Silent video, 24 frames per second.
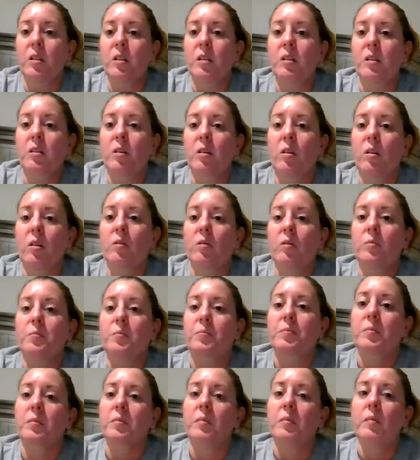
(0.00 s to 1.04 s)
And so
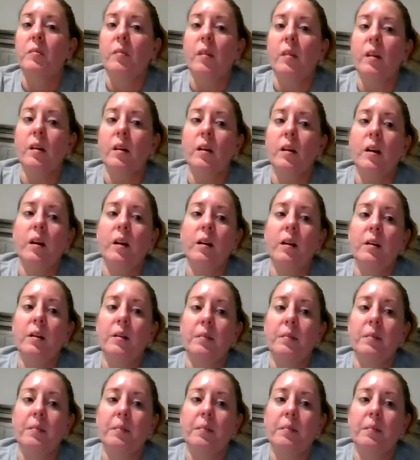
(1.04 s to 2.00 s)
I